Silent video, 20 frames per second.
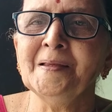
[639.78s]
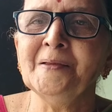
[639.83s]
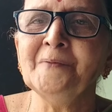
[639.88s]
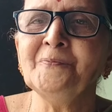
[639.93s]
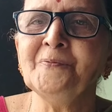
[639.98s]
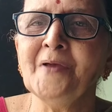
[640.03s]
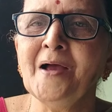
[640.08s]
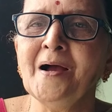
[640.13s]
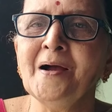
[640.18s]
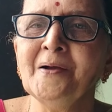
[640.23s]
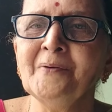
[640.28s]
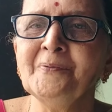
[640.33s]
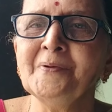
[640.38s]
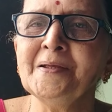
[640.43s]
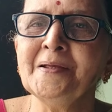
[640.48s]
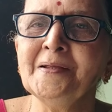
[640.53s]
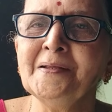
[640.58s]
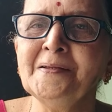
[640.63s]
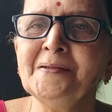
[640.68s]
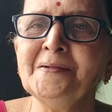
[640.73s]
If you are
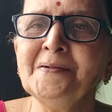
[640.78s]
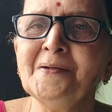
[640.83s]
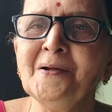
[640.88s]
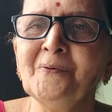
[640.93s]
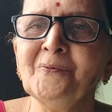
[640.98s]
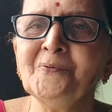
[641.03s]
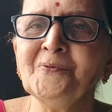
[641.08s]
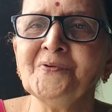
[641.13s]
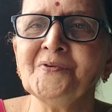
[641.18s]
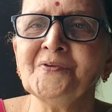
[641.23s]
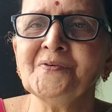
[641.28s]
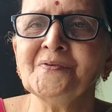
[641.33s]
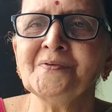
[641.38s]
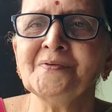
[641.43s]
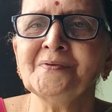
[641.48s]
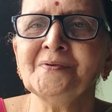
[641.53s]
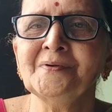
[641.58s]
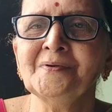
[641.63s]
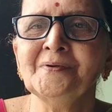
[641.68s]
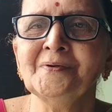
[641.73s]
having any
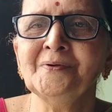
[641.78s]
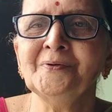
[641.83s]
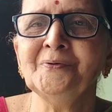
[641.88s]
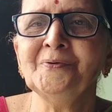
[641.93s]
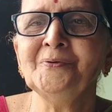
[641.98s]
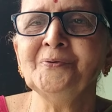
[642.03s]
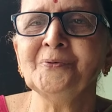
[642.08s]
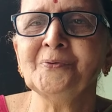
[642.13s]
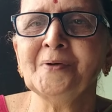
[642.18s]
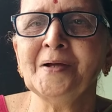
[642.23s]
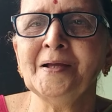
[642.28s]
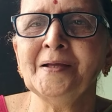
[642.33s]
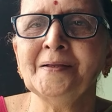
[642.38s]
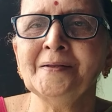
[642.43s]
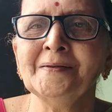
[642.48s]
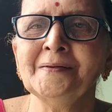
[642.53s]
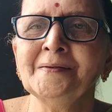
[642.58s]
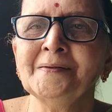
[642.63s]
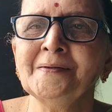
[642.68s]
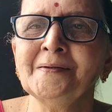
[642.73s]
doubts, you
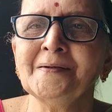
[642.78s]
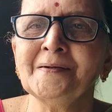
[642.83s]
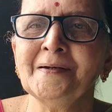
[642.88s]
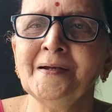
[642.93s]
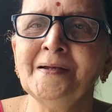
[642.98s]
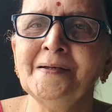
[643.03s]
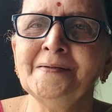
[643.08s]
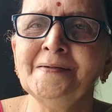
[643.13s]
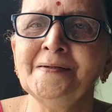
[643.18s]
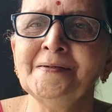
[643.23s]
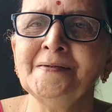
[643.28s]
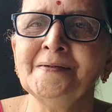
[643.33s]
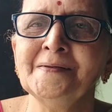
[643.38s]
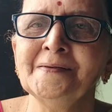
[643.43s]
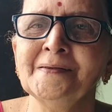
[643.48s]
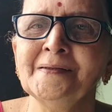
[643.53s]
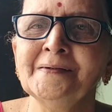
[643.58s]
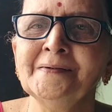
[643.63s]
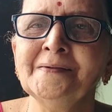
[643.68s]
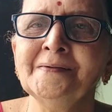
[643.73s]
can write it
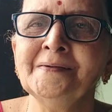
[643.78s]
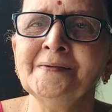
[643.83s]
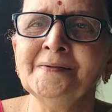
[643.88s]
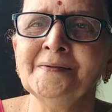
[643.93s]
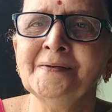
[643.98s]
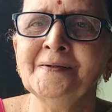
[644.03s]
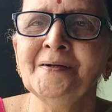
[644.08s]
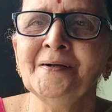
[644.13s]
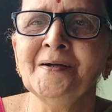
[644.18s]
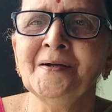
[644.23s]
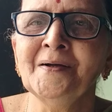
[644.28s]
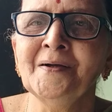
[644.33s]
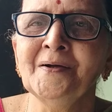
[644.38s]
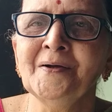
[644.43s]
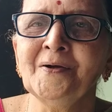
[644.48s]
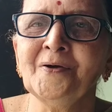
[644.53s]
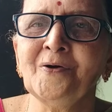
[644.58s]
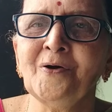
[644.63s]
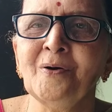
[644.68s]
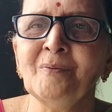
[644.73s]
in the
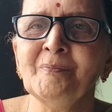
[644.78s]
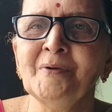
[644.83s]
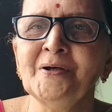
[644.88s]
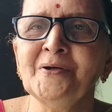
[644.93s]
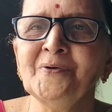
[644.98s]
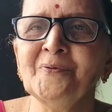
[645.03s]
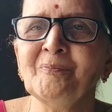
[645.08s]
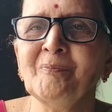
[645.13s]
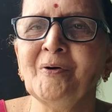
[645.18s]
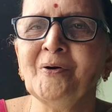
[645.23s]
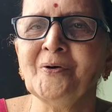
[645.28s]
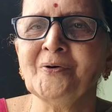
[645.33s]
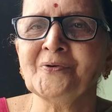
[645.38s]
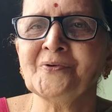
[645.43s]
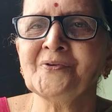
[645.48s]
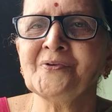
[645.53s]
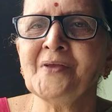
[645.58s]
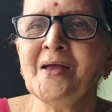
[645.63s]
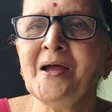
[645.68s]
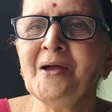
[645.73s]
comment
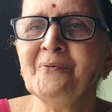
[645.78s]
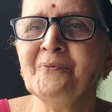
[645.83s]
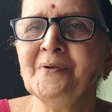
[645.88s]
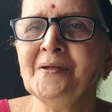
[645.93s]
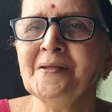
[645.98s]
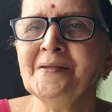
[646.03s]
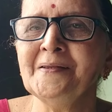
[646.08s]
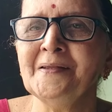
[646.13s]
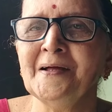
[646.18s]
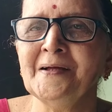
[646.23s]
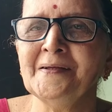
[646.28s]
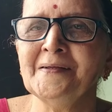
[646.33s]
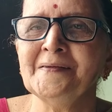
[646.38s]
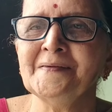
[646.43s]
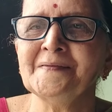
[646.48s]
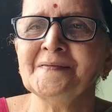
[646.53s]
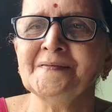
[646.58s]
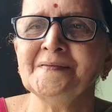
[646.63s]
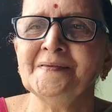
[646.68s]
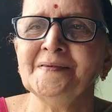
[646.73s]
box. Have a
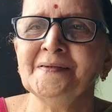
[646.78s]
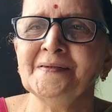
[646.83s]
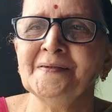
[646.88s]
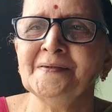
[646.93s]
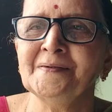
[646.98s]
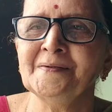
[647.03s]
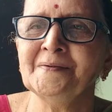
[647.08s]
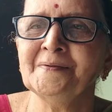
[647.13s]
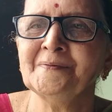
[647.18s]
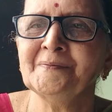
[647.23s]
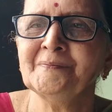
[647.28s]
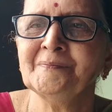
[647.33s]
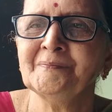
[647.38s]
nice day.